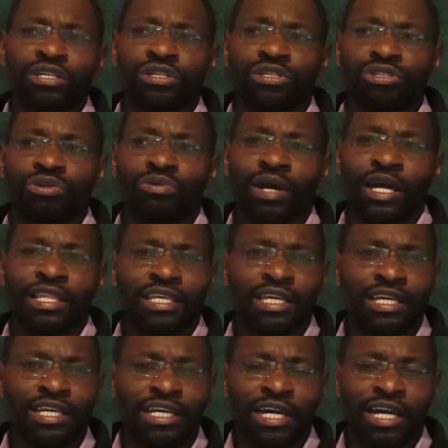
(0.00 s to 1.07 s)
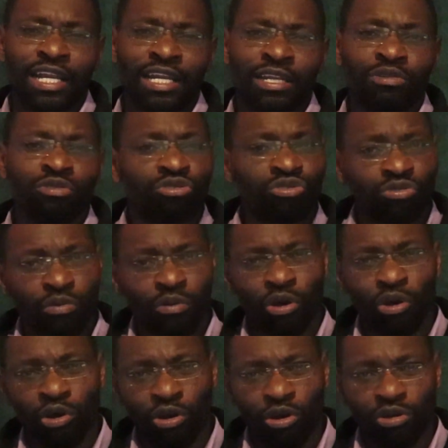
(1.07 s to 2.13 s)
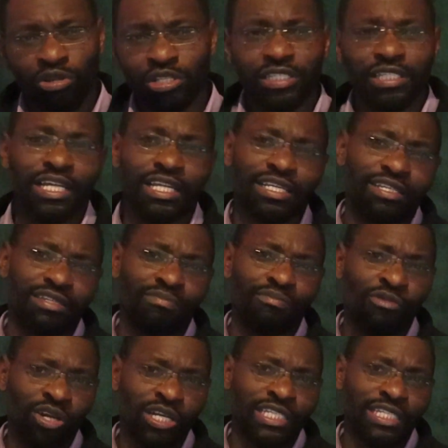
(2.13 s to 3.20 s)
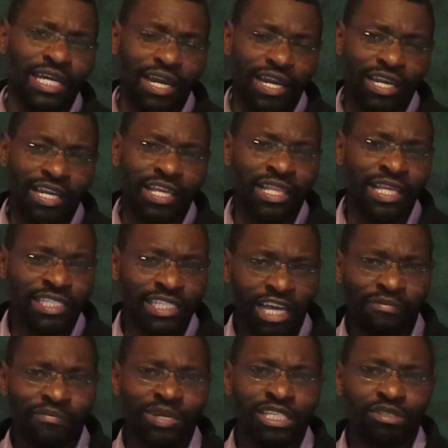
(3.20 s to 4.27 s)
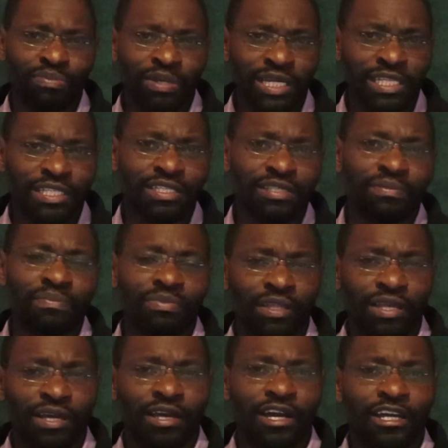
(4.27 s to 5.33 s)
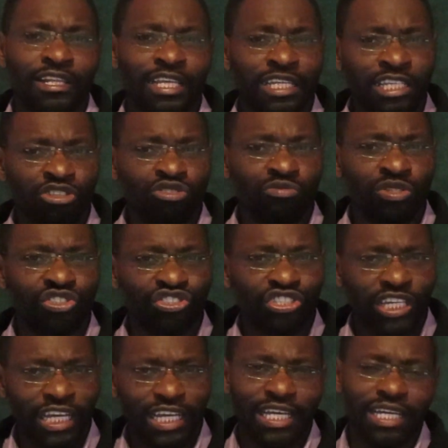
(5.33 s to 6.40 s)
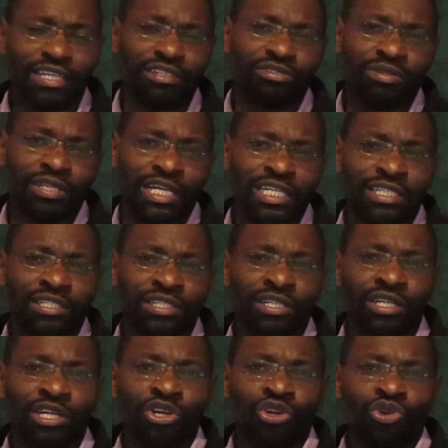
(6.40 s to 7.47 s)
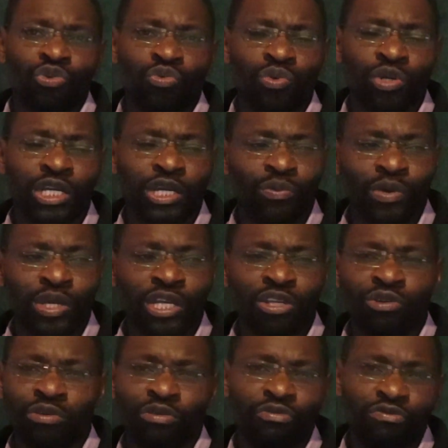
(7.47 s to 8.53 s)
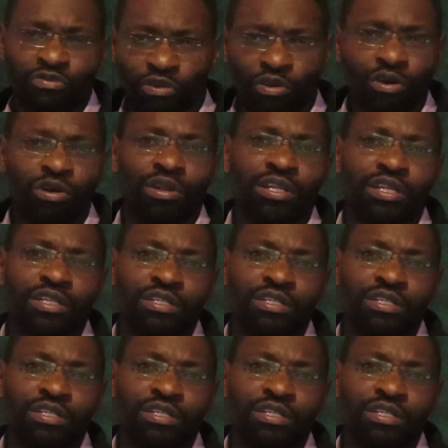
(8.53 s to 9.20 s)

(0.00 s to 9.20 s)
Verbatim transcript: So I think uh, and also constant monitoring in the cyberspace. Uh, they need to be checking so that we we don't fall